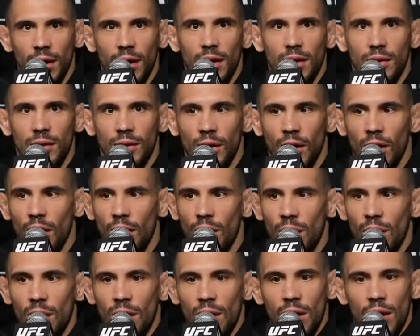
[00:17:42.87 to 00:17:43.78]
you know,
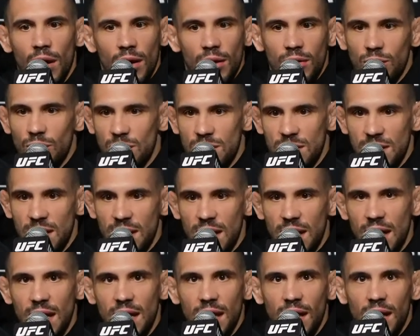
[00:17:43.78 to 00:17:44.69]
to
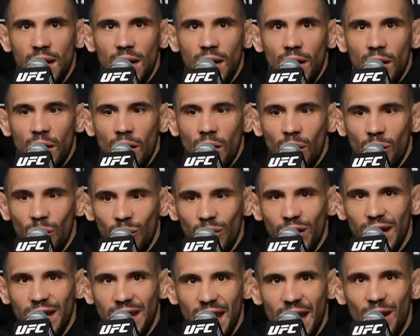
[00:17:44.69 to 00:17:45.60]
see who
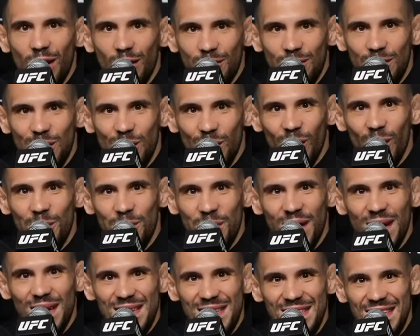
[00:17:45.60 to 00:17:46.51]
the king of Europe
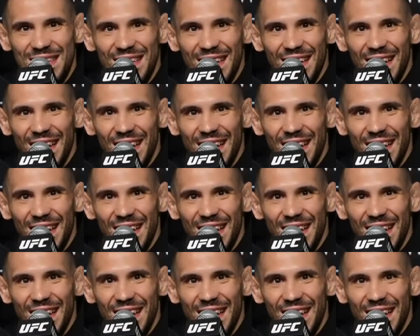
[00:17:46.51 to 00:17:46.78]
is.